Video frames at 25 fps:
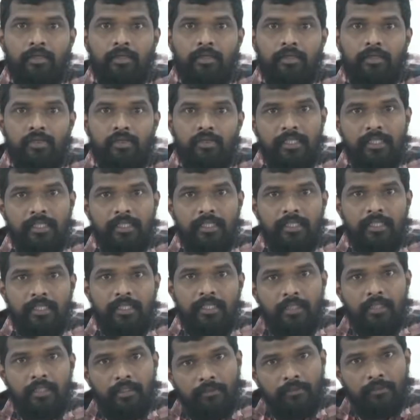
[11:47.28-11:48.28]
So these
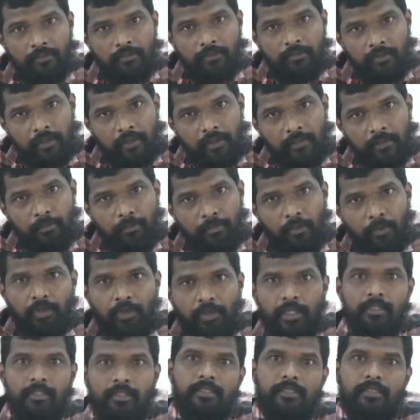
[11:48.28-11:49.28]
are the 4
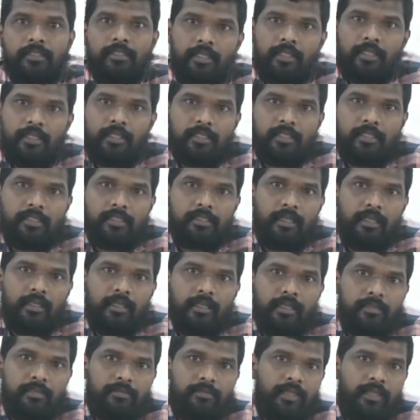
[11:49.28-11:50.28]
important stages
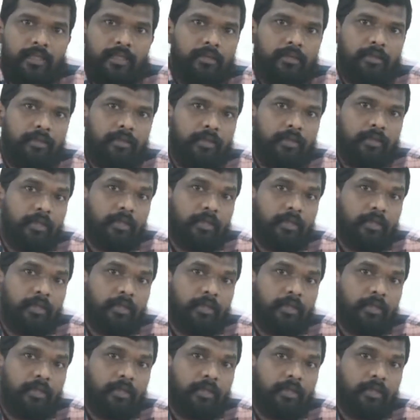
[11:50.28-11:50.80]
that is very